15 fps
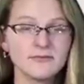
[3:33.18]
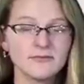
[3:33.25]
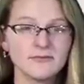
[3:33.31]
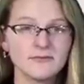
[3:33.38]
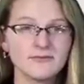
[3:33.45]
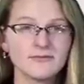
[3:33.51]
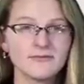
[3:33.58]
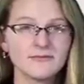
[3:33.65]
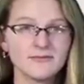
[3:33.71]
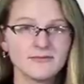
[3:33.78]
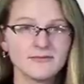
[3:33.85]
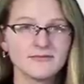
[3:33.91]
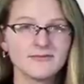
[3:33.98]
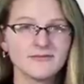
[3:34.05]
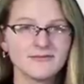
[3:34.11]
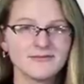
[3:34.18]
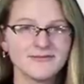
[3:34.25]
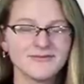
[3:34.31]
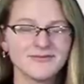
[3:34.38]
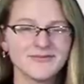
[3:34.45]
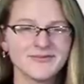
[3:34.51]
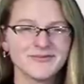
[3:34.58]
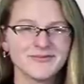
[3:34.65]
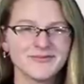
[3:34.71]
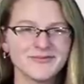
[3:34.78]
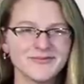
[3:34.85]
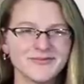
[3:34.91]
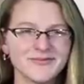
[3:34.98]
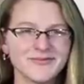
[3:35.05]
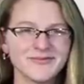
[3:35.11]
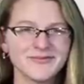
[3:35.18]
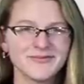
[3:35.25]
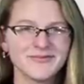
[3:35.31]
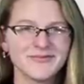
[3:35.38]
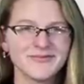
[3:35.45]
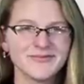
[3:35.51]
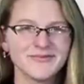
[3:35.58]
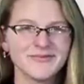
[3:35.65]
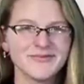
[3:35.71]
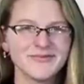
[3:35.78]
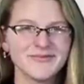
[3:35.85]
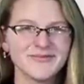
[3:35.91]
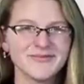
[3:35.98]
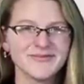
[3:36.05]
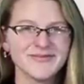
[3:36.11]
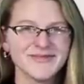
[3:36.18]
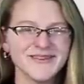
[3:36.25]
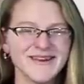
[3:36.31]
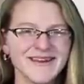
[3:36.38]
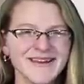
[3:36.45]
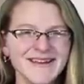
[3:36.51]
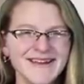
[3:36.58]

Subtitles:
[no speech]